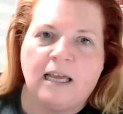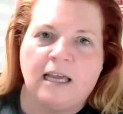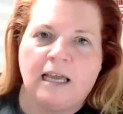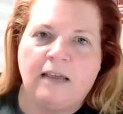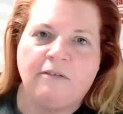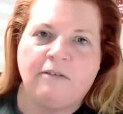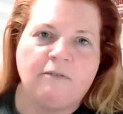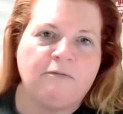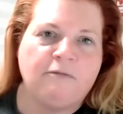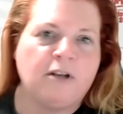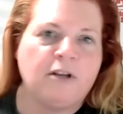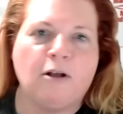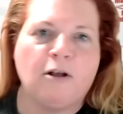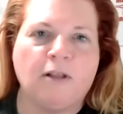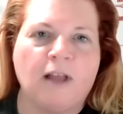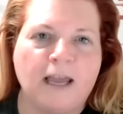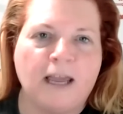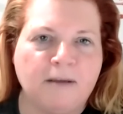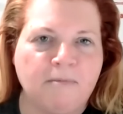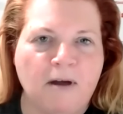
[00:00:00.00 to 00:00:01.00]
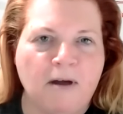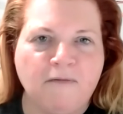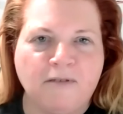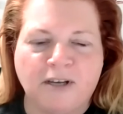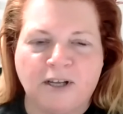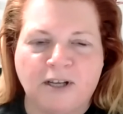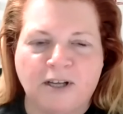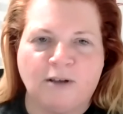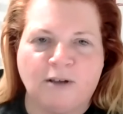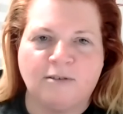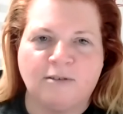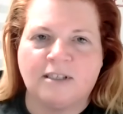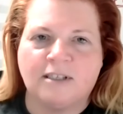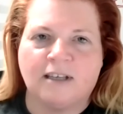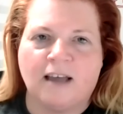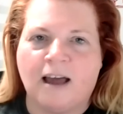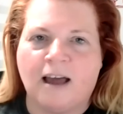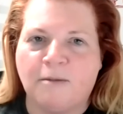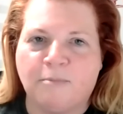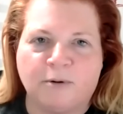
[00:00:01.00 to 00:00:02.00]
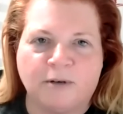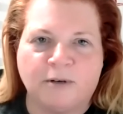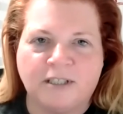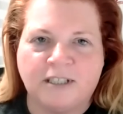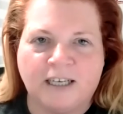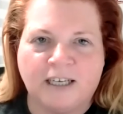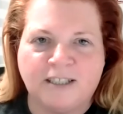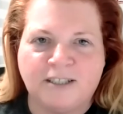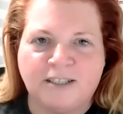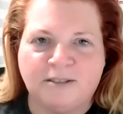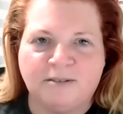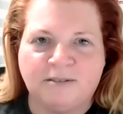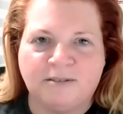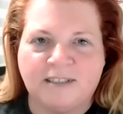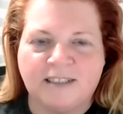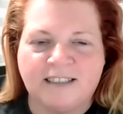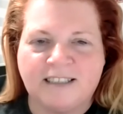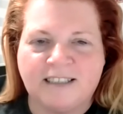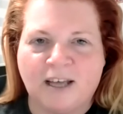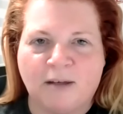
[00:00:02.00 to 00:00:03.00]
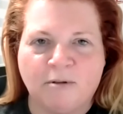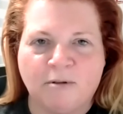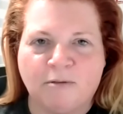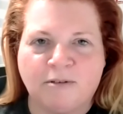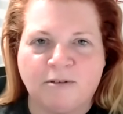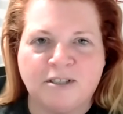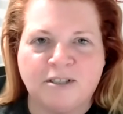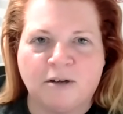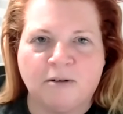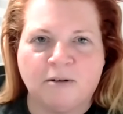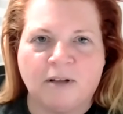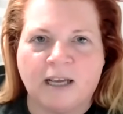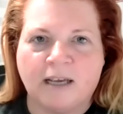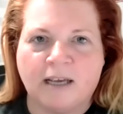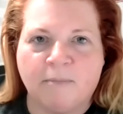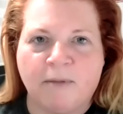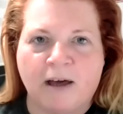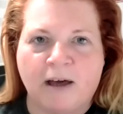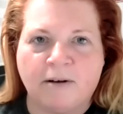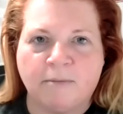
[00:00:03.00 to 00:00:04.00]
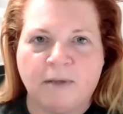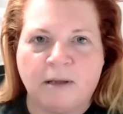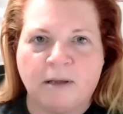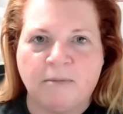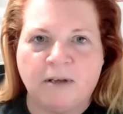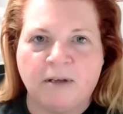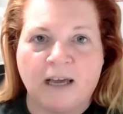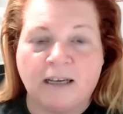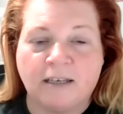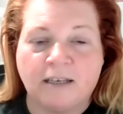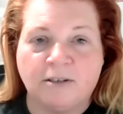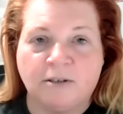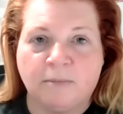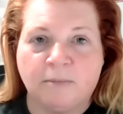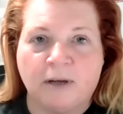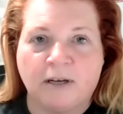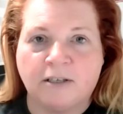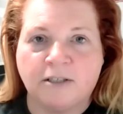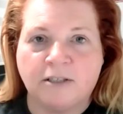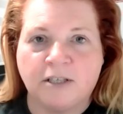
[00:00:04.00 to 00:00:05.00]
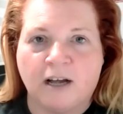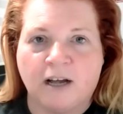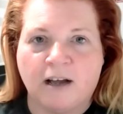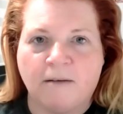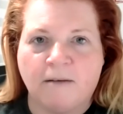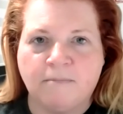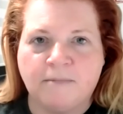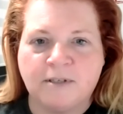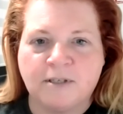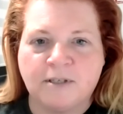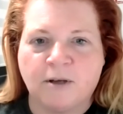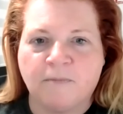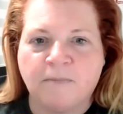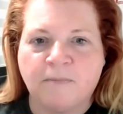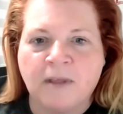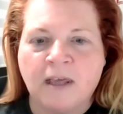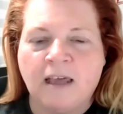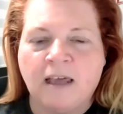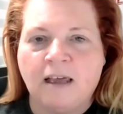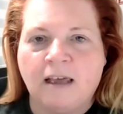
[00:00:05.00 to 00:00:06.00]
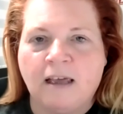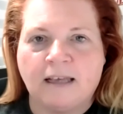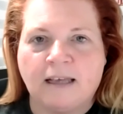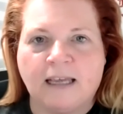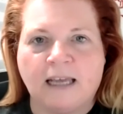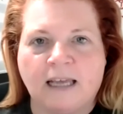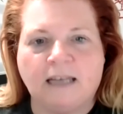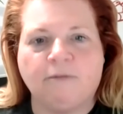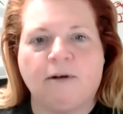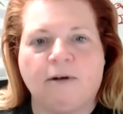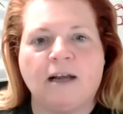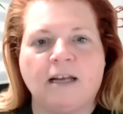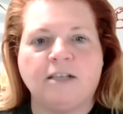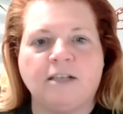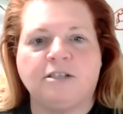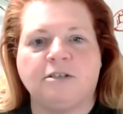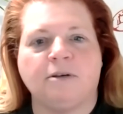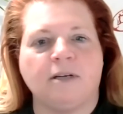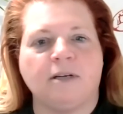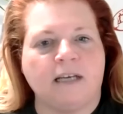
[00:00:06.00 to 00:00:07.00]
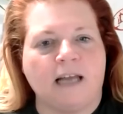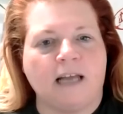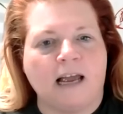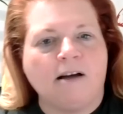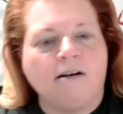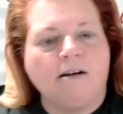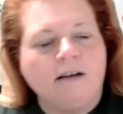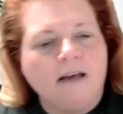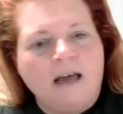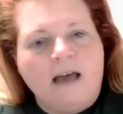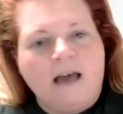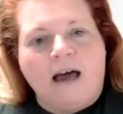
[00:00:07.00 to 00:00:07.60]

Even if you don't like my videos, I appreciate you just tell me what you don't like about them. Maybe I can do a better job. So getting right into it now.